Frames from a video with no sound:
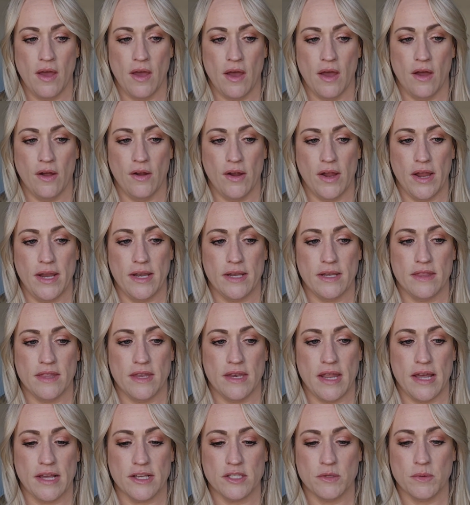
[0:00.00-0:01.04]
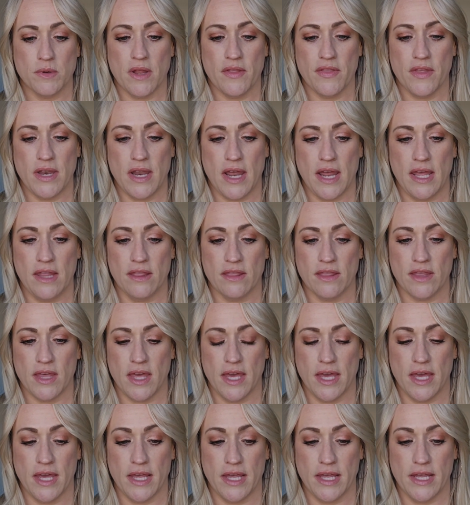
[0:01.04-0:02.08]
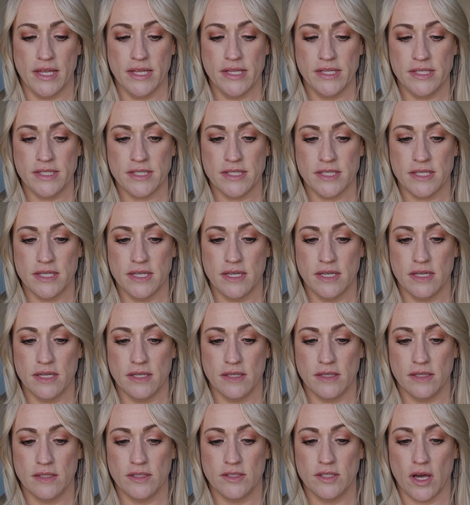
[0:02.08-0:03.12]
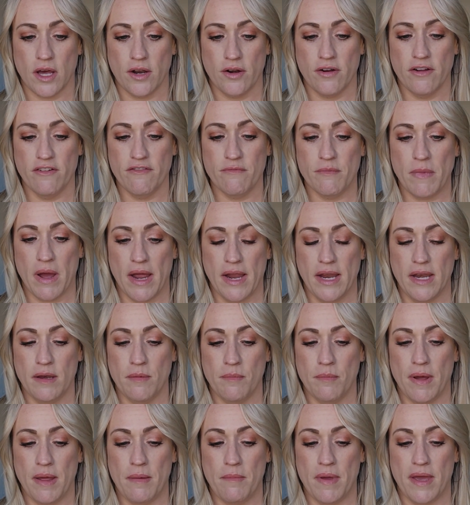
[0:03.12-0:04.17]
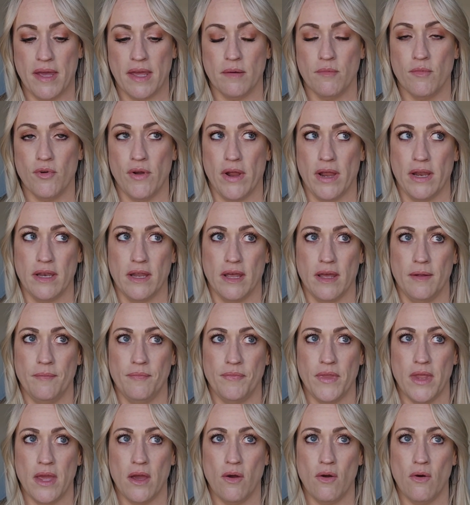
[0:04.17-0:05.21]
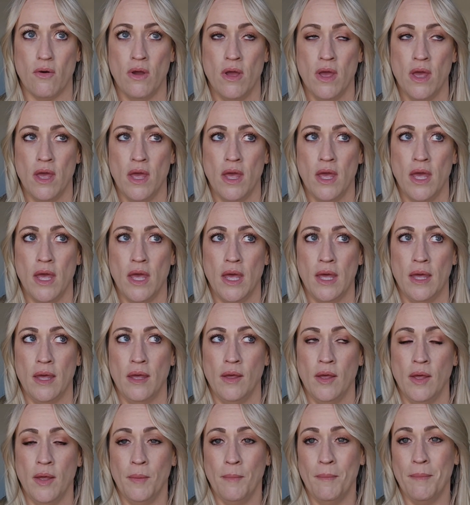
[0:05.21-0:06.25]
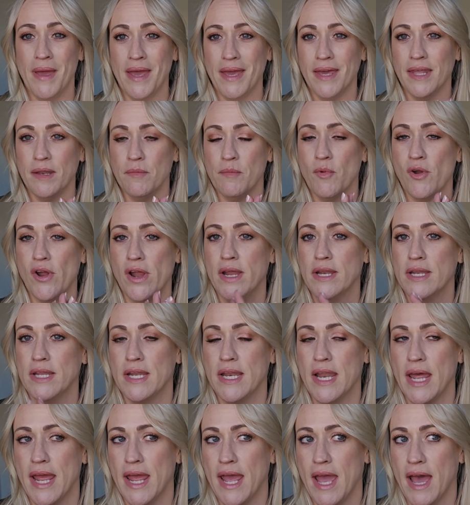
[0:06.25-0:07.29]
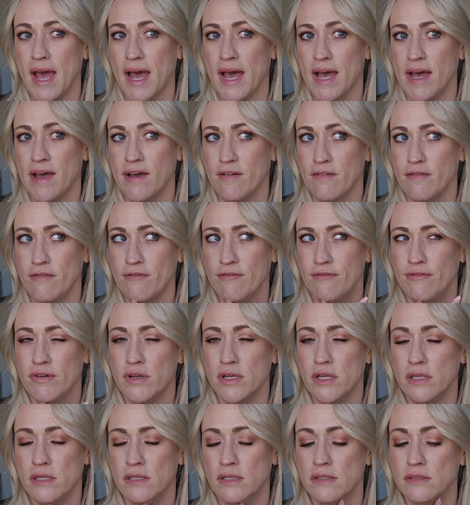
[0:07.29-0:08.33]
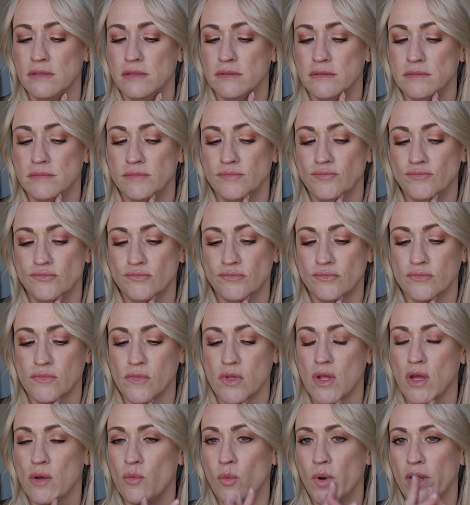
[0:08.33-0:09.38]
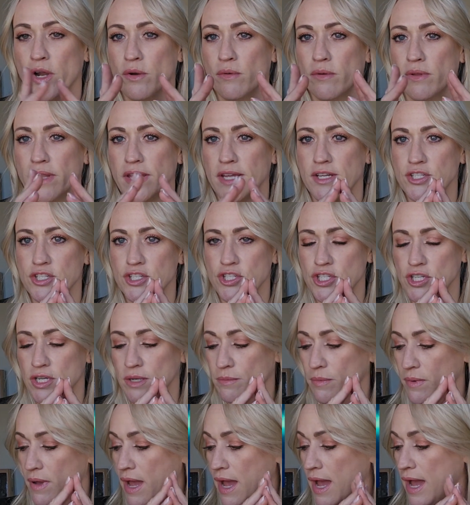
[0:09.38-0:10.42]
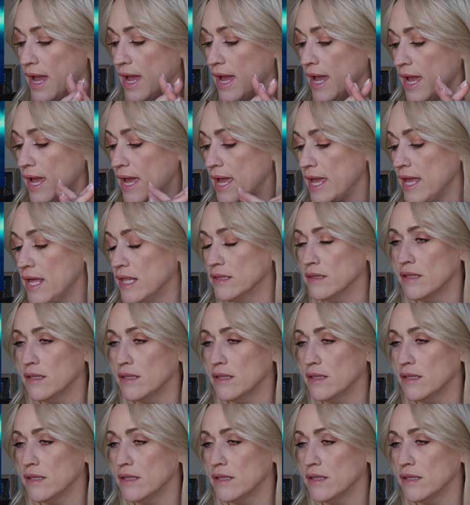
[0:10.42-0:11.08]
All right, the next one on the 9th is Daughter of Mine by Megan Miranda. Now, Megan Miranda and I have a weird relationship. I